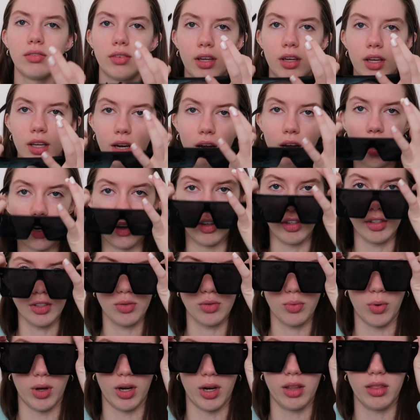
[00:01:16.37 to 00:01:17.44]
And I just
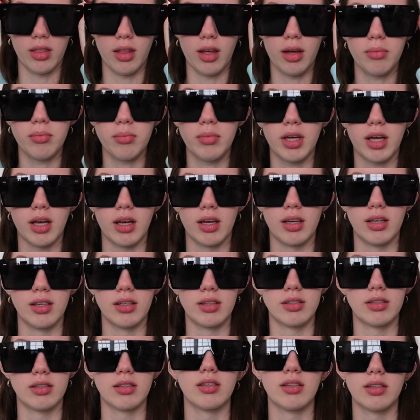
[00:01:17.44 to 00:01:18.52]
wanted them
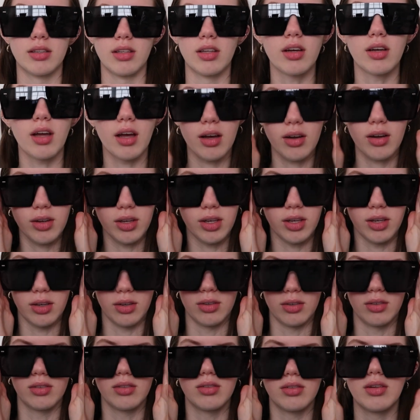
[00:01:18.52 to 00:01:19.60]
because look how cute